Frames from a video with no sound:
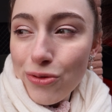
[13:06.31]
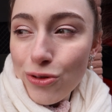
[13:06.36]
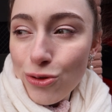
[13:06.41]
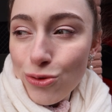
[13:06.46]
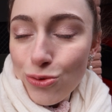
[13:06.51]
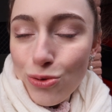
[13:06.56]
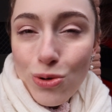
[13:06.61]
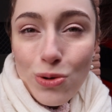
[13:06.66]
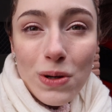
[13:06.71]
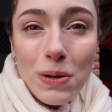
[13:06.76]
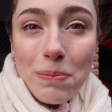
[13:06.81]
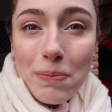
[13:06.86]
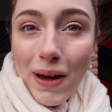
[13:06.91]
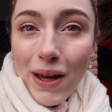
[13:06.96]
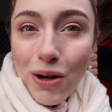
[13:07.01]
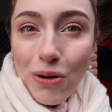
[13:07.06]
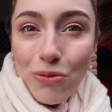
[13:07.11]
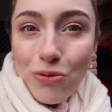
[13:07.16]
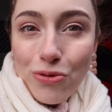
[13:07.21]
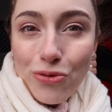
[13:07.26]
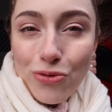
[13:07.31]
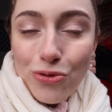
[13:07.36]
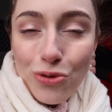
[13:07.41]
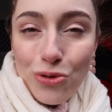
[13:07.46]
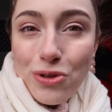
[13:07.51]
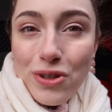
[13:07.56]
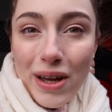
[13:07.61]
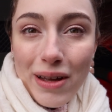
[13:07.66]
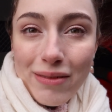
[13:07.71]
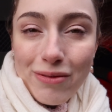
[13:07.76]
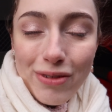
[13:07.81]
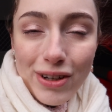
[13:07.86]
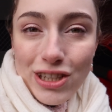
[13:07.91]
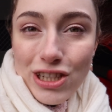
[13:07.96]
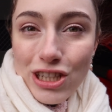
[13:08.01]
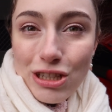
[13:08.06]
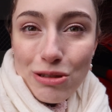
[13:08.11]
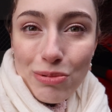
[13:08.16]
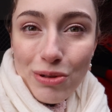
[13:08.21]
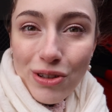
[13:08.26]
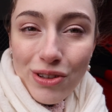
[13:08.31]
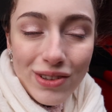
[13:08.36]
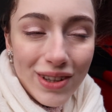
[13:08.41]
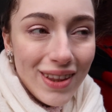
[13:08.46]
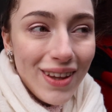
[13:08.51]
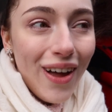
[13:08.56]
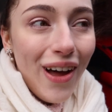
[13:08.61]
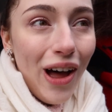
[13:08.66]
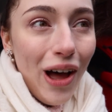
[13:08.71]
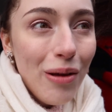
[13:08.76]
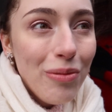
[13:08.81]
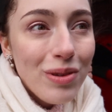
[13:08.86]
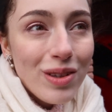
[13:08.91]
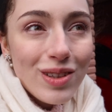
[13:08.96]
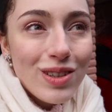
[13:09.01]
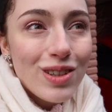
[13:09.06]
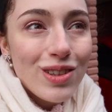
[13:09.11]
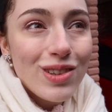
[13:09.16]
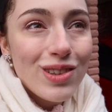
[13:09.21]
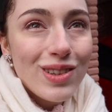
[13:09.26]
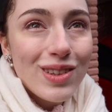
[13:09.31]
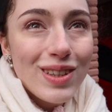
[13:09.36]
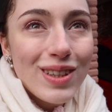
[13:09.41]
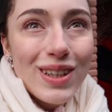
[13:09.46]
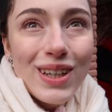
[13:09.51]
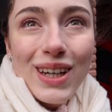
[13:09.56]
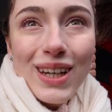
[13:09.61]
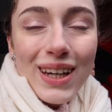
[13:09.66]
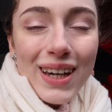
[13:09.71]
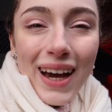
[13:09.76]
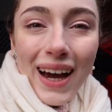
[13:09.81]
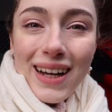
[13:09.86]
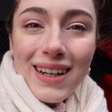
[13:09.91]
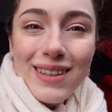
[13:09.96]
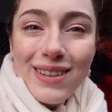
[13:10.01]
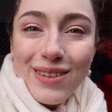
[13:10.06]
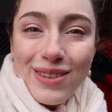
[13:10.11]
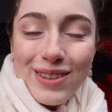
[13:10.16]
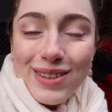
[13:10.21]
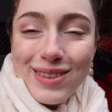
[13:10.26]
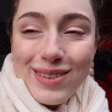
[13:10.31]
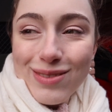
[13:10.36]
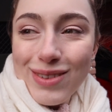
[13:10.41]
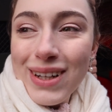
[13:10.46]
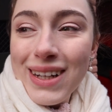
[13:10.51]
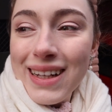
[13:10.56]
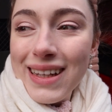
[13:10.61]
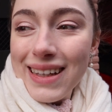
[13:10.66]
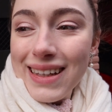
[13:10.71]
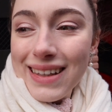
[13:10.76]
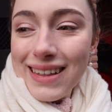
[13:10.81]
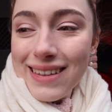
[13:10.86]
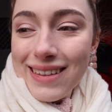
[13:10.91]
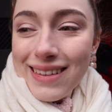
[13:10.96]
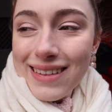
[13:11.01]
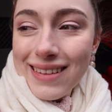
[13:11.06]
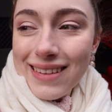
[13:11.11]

and around castles, and they are very beautiful.